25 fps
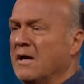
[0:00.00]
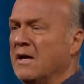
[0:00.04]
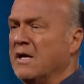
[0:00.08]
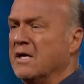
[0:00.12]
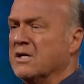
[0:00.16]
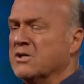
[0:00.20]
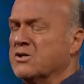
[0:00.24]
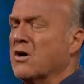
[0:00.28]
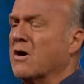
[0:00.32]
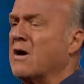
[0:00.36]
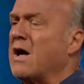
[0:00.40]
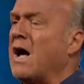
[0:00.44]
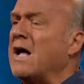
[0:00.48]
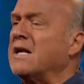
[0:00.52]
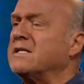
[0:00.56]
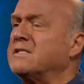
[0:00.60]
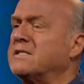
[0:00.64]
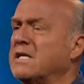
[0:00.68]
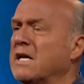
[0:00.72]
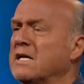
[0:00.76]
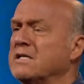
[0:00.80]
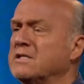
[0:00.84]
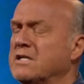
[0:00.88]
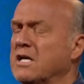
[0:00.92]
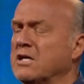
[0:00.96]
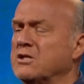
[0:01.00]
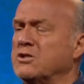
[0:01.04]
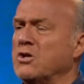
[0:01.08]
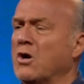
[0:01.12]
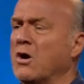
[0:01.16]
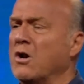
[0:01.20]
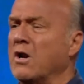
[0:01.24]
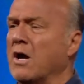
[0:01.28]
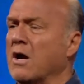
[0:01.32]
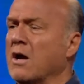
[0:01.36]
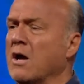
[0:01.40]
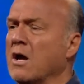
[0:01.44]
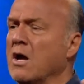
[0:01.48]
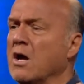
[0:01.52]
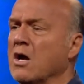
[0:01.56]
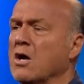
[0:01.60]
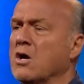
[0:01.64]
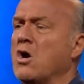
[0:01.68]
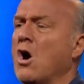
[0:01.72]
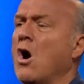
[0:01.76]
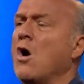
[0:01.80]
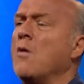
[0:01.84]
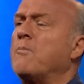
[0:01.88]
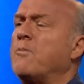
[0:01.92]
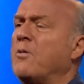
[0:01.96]
So God says to Jonah,
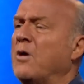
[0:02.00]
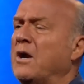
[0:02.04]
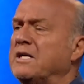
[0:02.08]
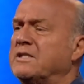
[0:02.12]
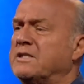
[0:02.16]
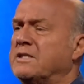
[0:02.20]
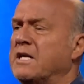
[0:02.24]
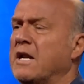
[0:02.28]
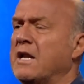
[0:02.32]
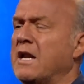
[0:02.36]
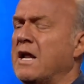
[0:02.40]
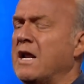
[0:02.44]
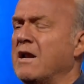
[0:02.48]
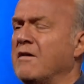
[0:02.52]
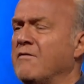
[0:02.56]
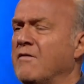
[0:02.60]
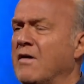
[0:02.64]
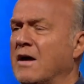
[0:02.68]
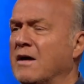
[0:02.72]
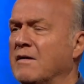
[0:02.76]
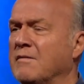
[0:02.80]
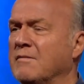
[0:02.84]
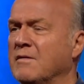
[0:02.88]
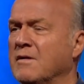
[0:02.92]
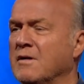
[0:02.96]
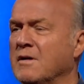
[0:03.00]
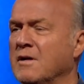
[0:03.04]
go preach to Nineveh.